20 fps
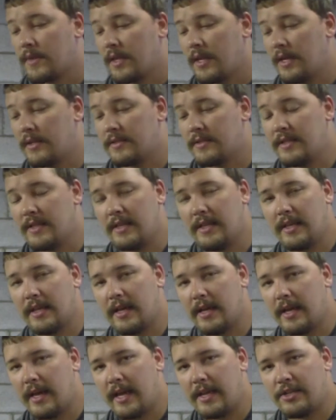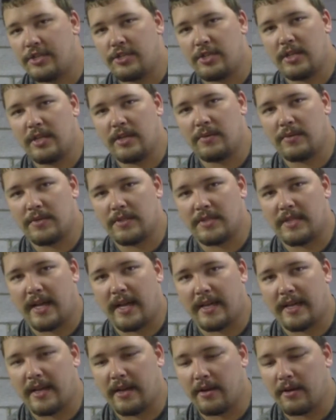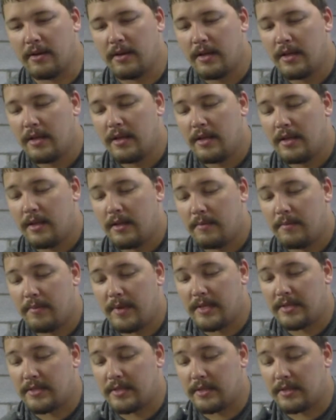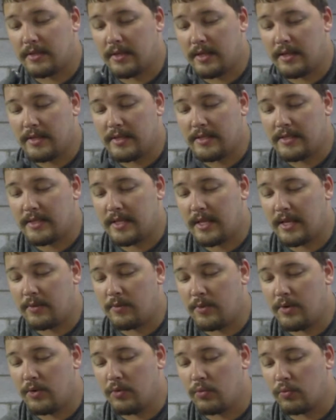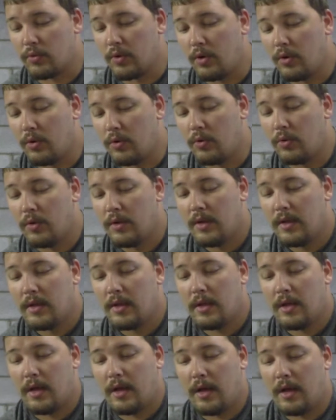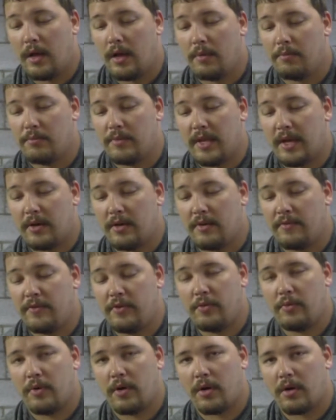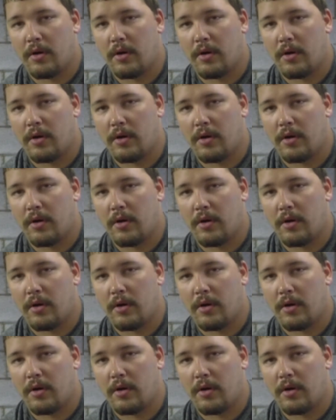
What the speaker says: it's the HG, which is high gear. Basically, this thing will roll. Now, if you